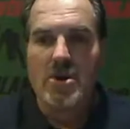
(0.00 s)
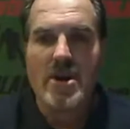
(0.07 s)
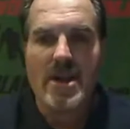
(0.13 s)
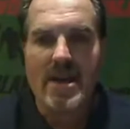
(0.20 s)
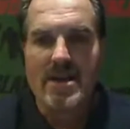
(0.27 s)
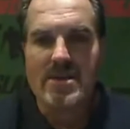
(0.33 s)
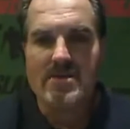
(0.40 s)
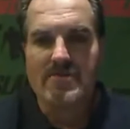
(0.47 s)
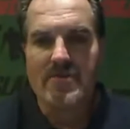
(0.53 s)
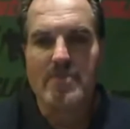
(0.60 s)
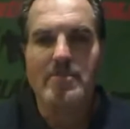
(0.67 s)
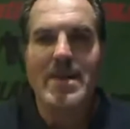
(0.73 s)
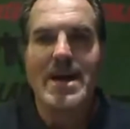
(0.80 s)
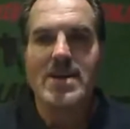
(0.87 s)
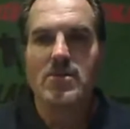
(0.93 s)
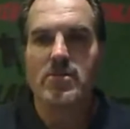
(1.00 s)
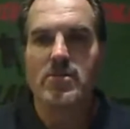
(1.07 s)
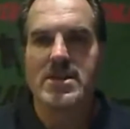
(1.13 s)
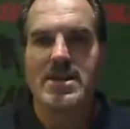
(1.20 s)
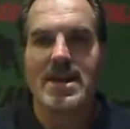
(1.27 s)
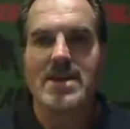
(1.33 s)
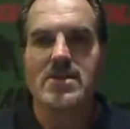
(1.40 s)
and from Mike, we're going to
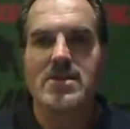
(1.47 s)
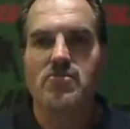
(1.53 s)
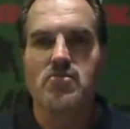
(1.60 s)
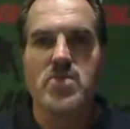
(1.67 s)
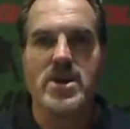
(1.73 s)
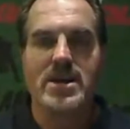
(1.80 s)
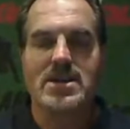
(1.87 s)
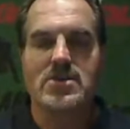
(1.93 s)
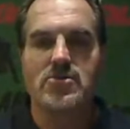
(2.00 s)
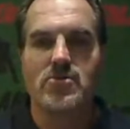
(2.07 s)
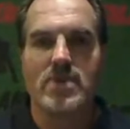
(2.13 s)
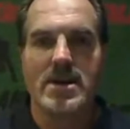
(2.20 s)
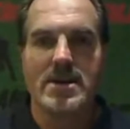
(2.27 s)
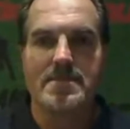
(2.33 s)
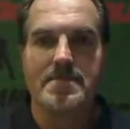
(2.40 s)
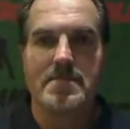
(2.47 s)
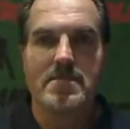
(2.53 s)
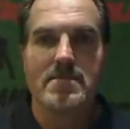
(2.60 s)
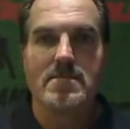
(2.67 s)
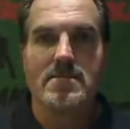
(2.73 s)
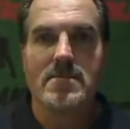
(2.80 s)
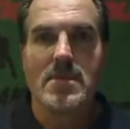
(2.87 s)
get Rick, who
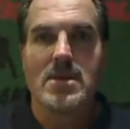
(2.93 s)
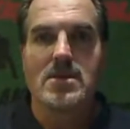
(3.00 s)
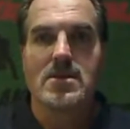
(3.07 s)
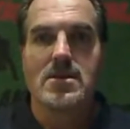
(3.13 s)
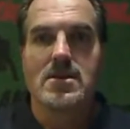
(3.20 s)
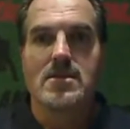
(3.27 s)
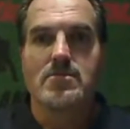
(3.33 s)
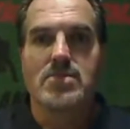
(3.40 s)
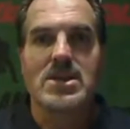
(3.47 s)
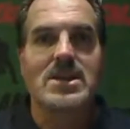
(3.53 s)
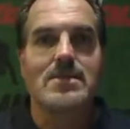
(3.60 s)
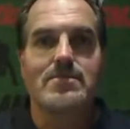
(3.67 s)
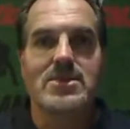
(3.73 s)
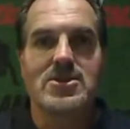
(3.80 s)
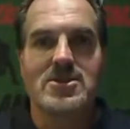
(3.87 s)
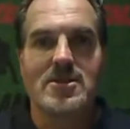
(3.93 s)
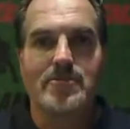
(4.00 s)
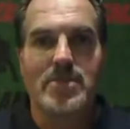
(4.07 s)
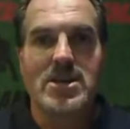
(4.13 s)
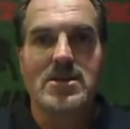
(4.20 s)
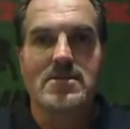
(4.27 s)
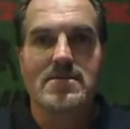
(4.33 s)
played at
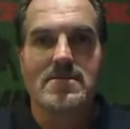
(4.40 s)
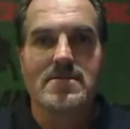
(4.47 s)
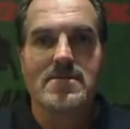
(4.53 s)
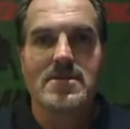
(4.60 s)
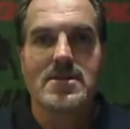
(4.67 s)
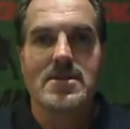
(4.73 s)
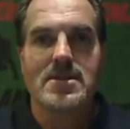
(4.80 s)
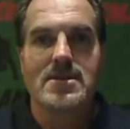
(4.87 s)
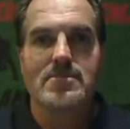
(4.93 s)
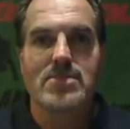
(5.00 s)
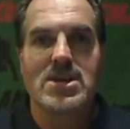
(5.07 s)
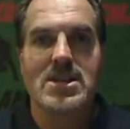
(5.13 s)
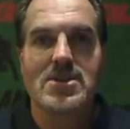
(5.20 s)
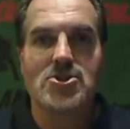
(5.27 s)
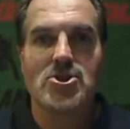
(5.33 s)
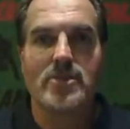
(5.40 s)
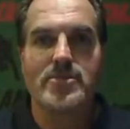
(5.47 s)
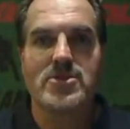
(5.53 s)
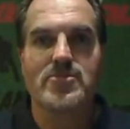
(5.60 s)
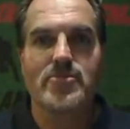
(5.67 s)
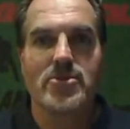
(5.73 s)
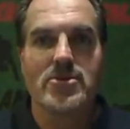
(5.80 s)
Mississippi, played at
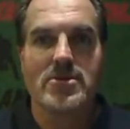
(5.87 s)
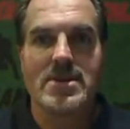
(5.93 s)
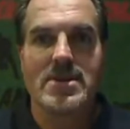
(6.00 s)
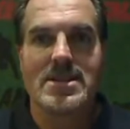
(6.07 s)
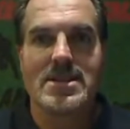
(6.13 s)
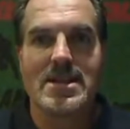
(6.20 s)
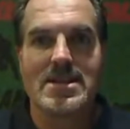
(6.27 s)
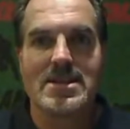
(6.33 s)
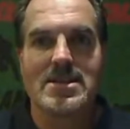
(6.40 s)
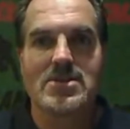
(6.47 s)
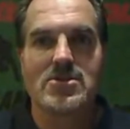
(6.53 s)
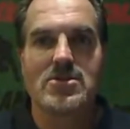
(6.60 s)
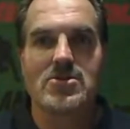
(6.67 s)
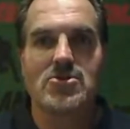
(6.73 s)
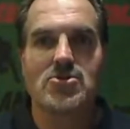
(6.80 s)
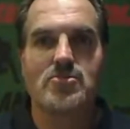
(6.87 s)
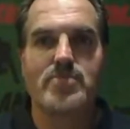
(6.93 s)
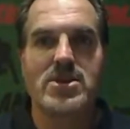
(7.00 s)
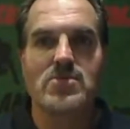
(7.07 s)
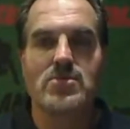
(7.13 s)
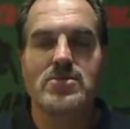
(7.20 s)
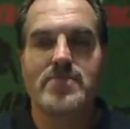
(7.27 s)
Shippensburg, and has
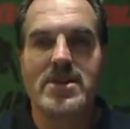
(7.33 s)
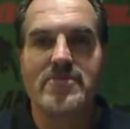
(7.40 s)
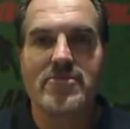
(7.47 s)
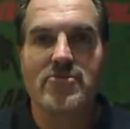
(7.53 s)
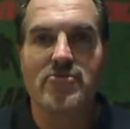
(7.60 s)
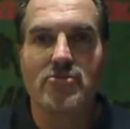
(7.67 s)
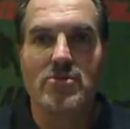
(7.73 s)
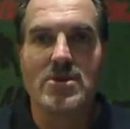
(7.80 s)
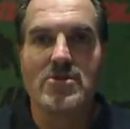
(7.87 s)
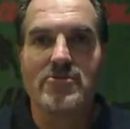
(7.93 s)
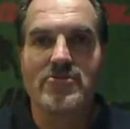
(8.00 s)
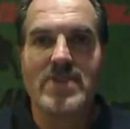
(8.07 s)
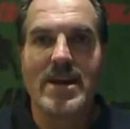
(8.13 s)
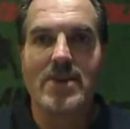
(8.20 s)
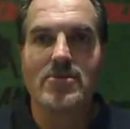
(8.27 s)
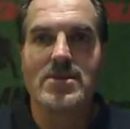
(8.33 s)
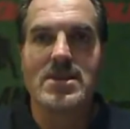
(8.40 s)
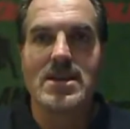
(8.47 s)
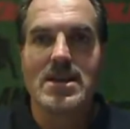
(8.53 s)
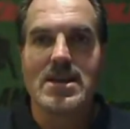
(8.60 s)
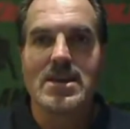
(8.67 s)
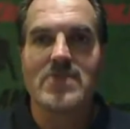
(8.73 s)
been with me for 2 years now, and
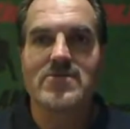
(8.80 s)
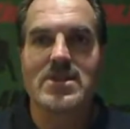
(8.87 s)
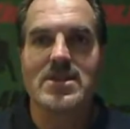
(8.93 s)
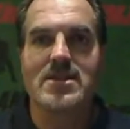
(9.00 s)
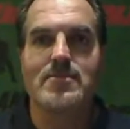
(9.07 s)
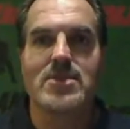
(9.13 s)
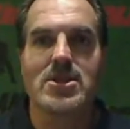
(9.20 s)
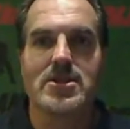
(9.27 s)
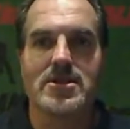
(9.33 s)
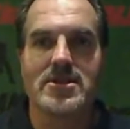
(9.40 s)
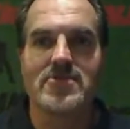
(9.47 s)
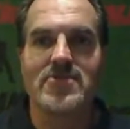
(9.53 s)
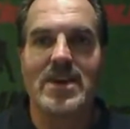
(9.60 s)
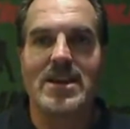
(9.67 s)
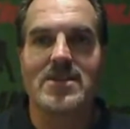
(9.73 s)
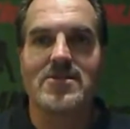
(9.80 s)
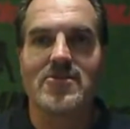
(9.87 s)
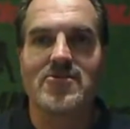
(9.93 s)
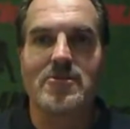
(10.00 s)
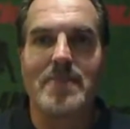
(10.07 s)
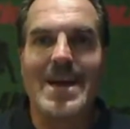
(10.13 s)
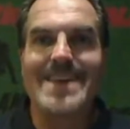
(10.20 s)
he's going to give me a little insight into
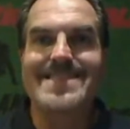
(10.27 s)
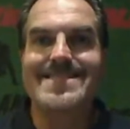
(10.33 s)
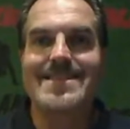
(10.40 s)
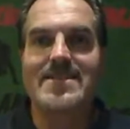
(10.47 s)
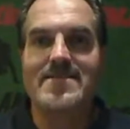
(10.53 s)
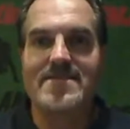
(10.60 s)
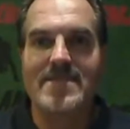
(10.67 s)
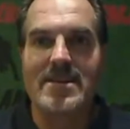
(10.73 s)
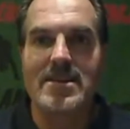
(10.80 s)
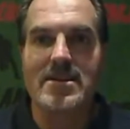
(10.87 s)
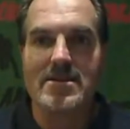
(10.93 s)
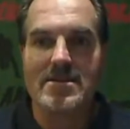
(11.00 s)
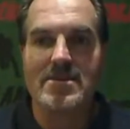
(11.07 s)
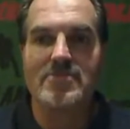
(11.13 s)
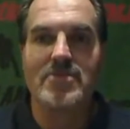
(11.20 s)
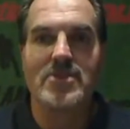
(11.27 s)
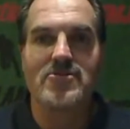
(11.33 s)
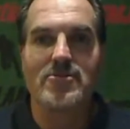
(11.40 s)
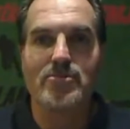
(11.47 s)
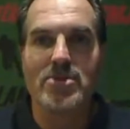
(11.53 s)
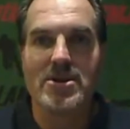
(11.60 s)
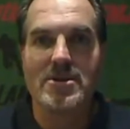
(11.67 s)
some SEC defensive
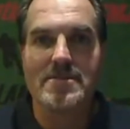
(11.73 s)
player.